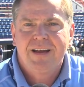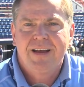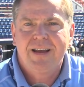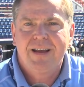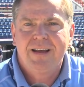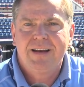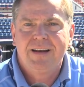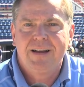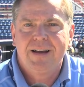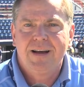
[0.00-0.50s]

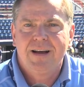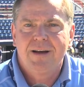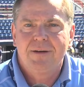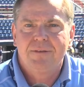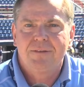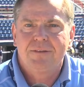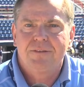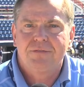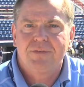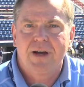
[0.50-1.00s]
and
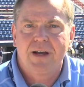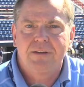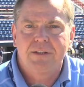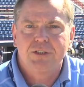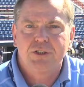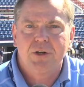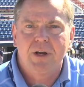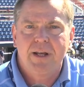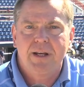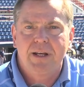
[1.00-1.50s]
find the
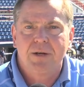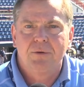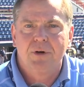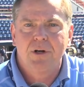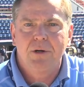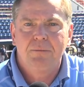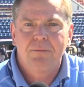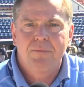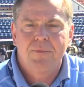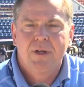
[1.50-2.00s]
training
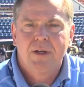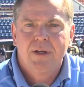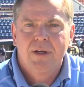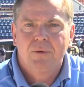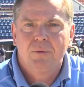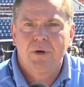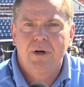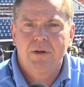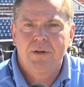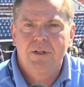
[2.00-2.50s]
room where